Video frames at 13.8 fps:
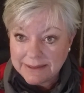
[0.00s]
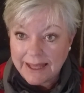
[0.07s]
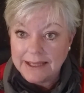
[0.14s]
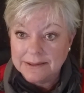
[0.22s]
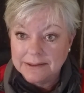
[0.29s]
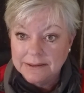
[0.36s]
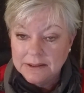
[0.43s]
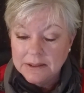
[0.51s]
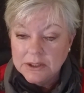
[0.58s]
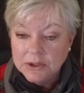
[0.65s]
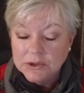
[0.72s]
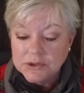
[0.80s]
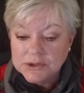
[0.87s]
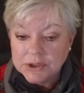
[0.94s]
that.
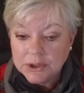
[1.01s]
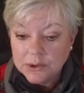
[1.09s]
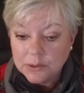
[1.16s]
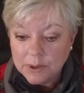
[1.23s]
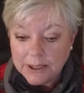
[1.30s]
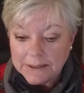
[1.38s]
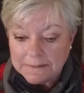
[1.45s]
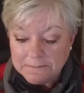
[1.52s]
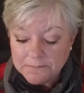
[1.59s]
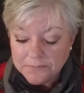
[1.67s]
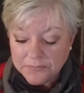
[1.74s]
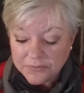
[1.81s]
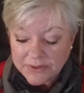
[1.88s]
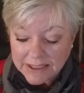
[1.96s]
So
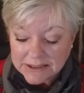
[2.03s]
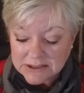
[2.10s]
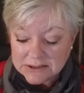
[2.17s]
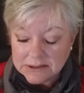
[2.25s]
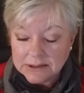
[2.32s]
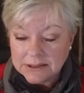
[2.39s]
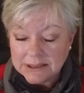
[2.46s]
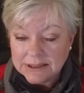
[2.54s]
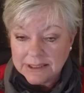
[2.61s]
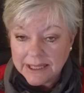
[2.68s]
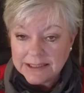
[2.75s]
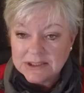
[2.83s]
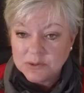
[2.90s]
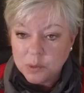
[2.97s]
that's
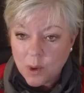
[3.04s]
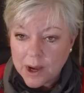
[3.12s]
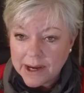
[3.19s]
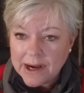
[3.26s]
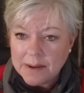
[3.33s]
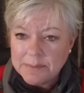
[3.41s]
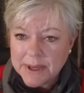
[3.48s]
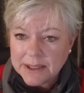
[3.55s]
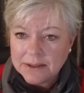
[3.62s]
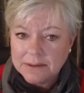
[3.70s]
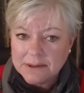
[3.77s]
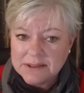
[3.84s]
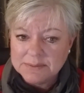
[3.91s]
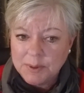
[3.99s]
why I'm
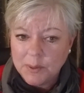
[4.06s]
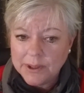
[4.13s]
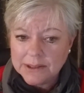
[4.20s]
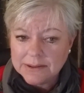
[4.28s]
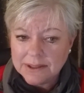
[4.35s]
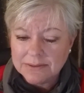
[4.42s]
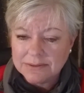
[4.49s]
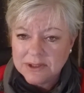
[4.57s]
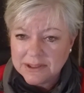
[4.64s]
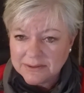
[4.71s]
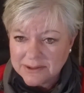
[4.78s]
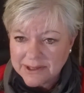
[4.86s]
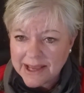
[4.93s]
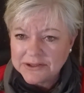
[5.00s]
making this point that
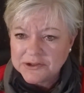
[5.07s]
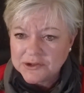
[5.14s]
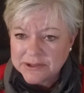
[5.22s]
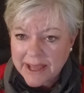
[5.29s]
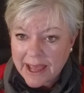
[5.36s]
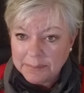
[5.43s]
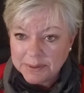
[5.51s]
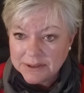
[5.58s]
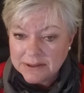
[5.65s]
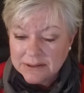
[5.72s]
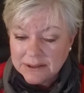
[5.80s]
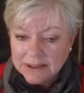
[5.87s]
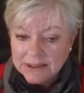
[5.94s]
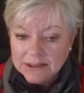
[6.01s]
disasters happen.